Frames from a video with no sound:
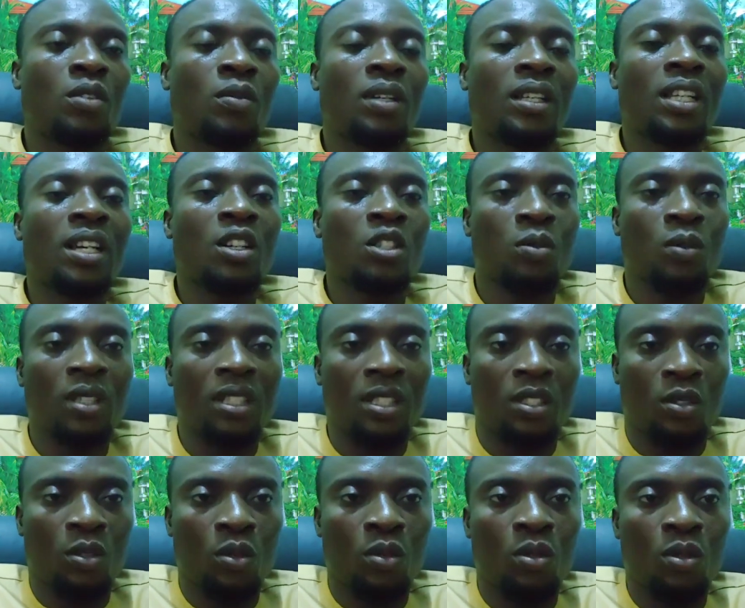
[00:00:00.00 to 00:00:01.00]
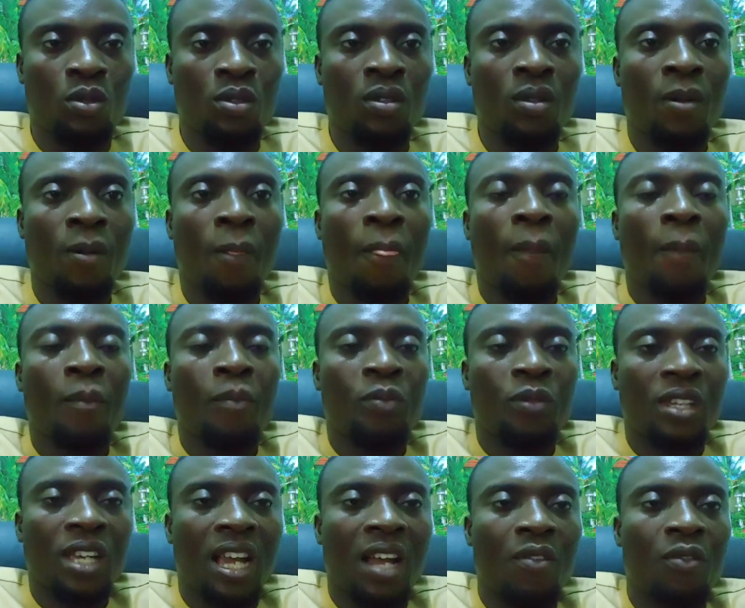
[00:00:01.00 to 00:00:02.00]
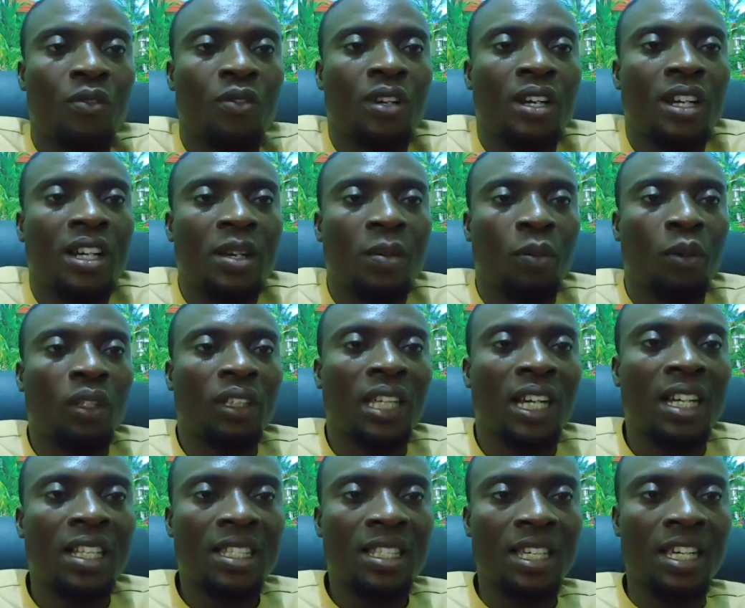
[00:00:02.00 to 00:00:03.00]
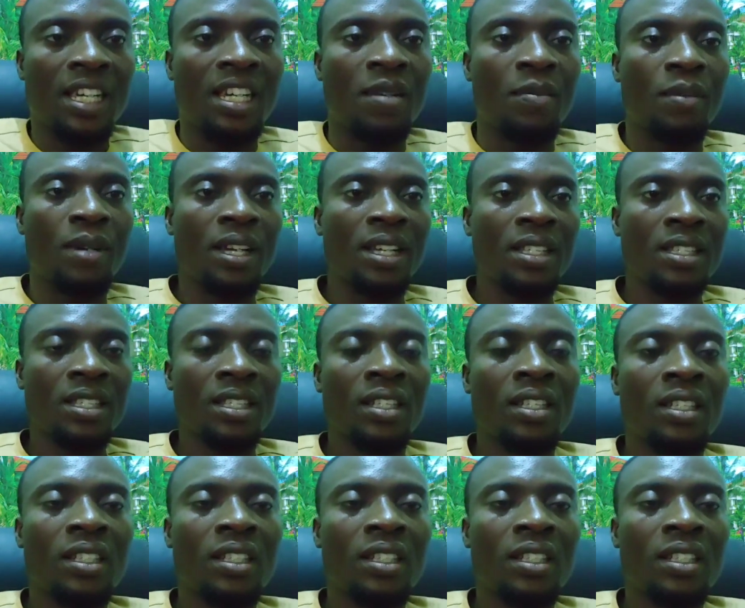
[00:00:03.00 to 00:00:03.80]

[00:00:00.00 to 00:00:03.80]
No matter how small it looks, they are very important elements